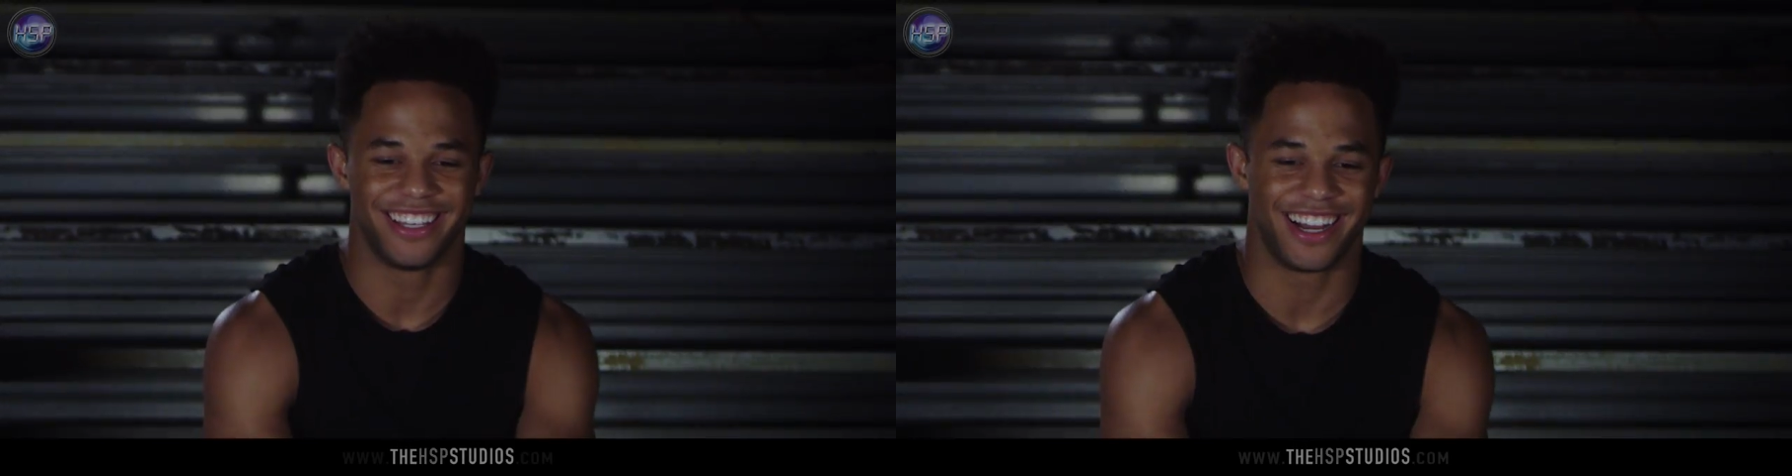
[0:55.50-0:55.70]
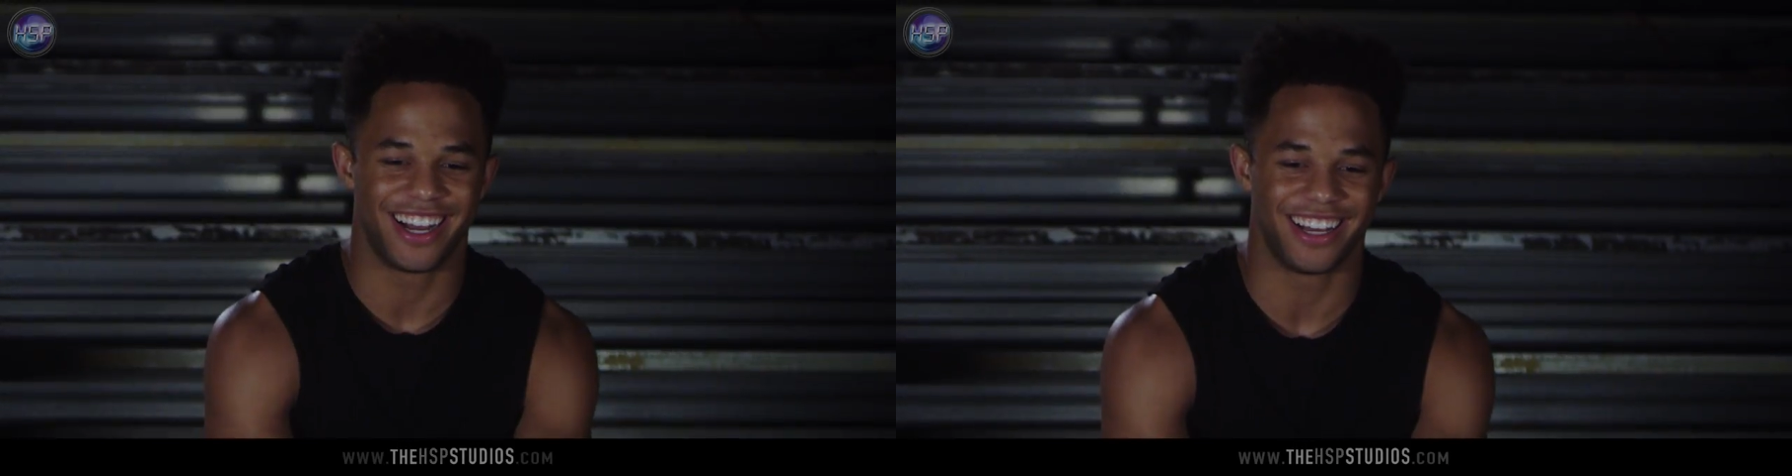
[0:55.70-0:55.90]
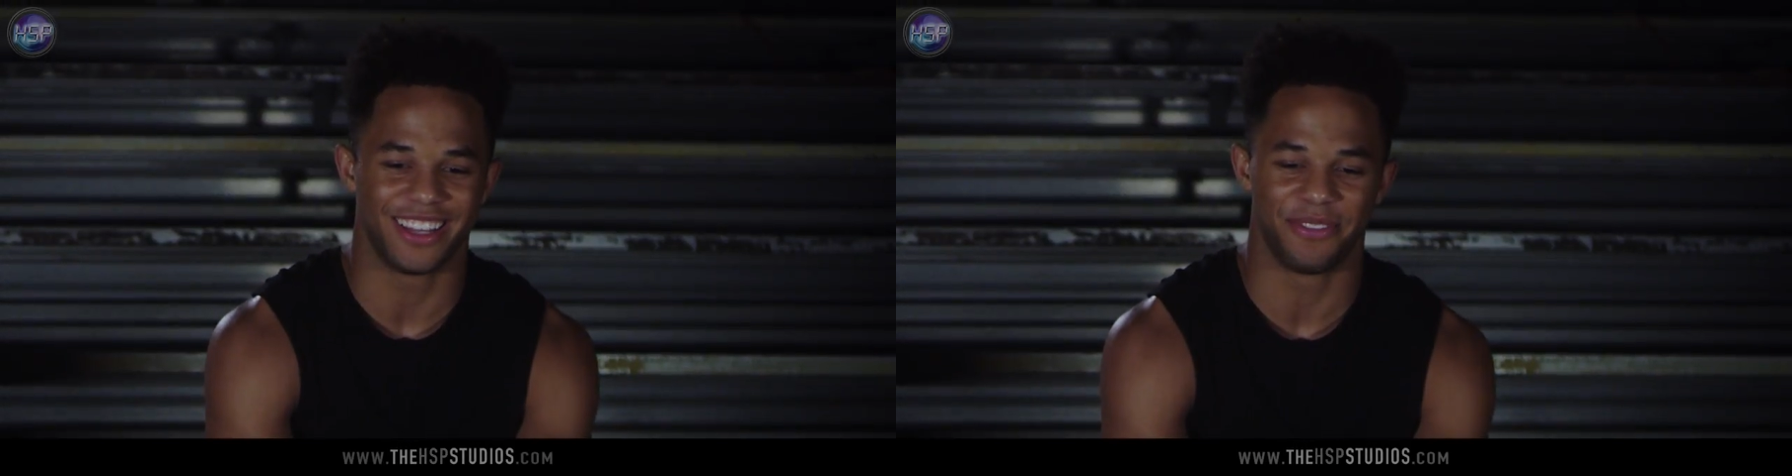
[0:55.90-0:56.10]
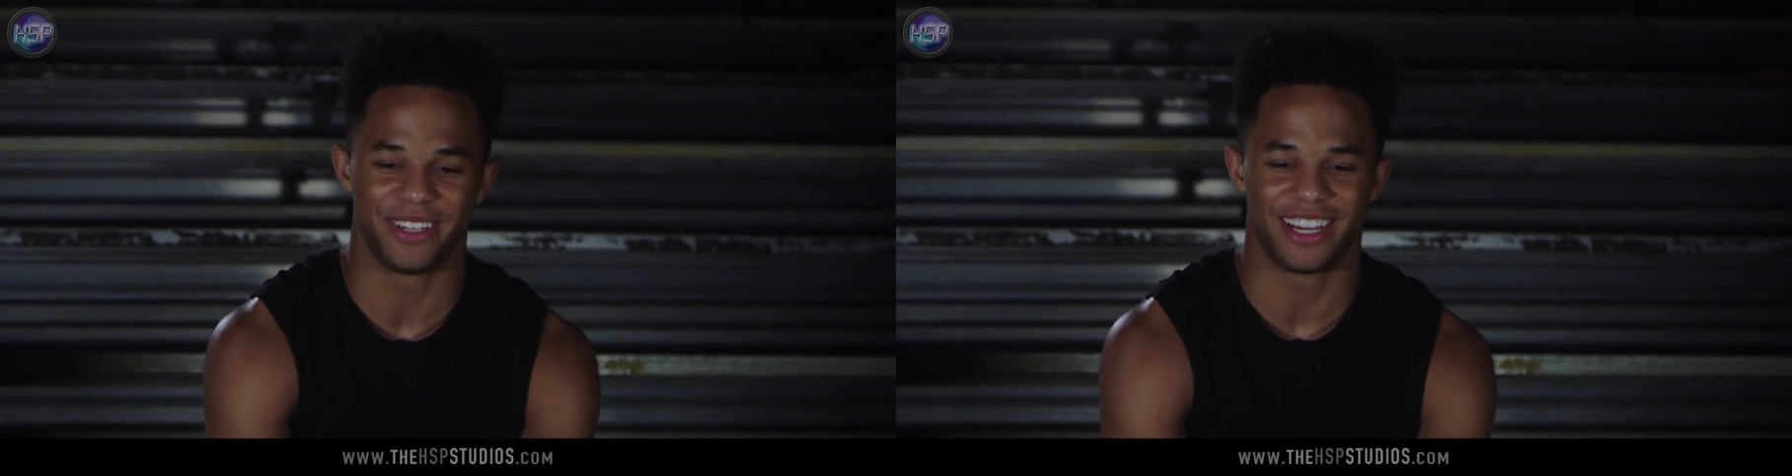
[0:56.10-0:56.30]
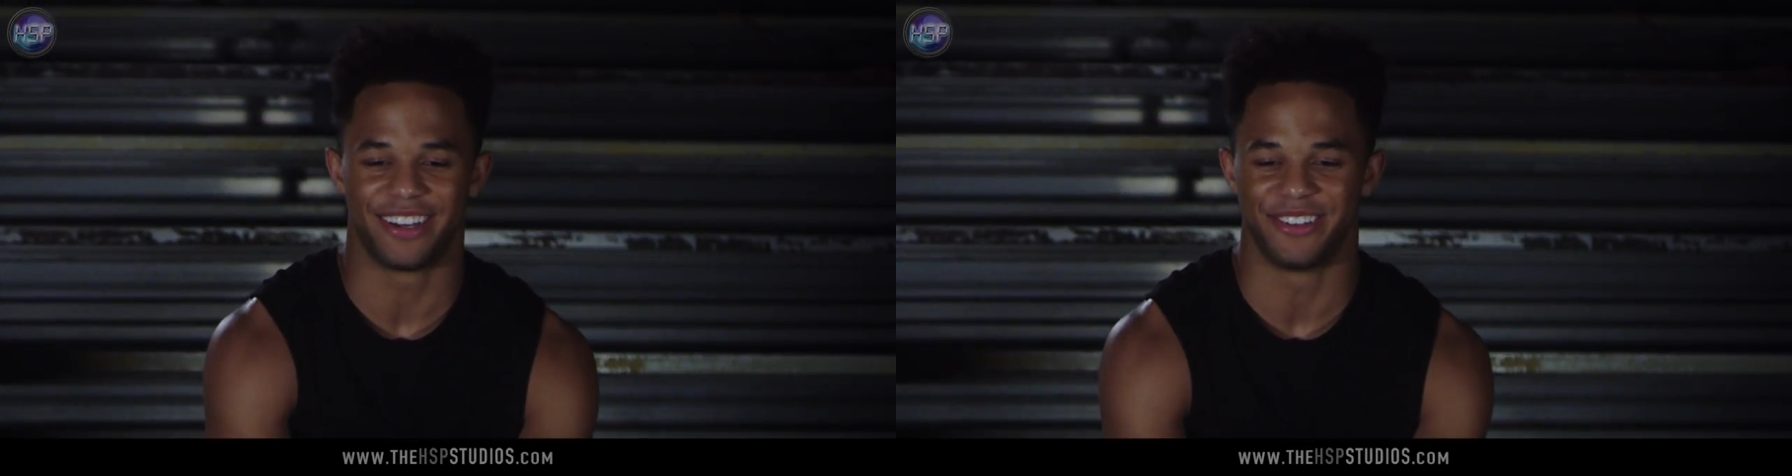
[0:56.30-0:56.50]

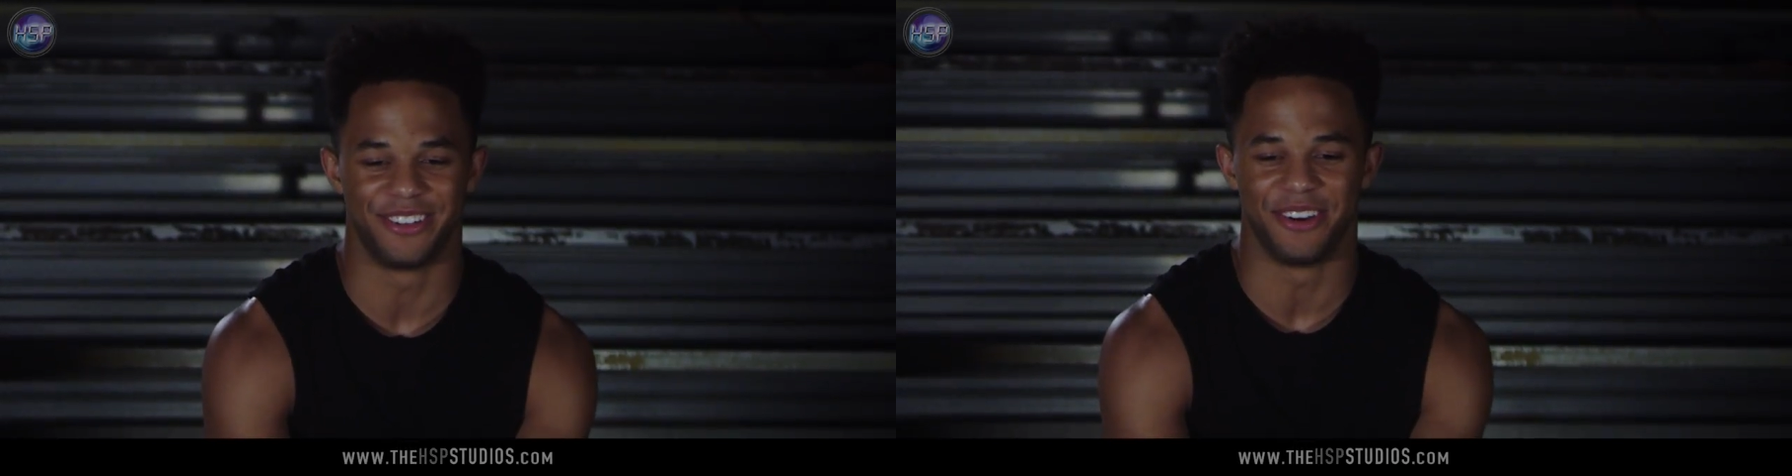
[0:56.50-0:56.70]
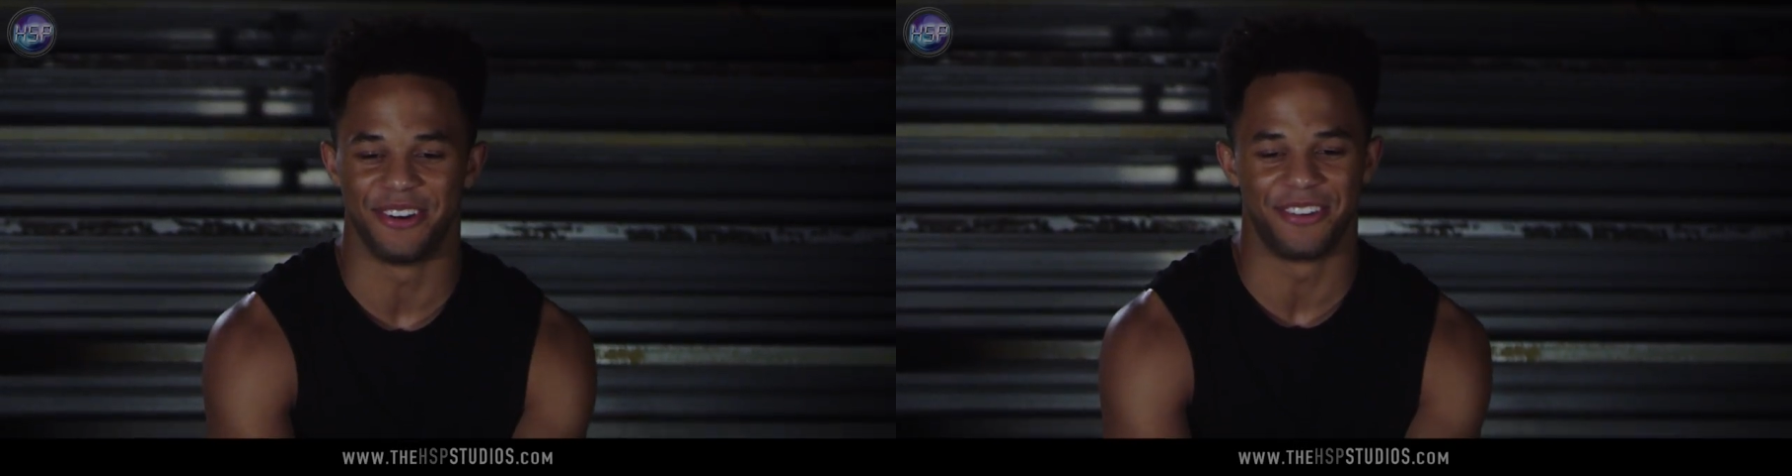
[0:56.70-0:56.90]
I don't know